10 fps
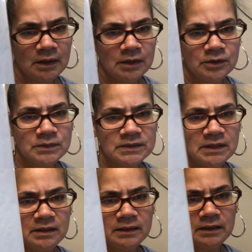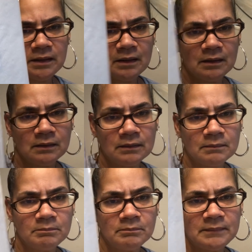You see the... Uh,
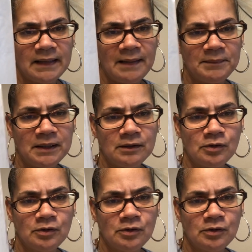napkin.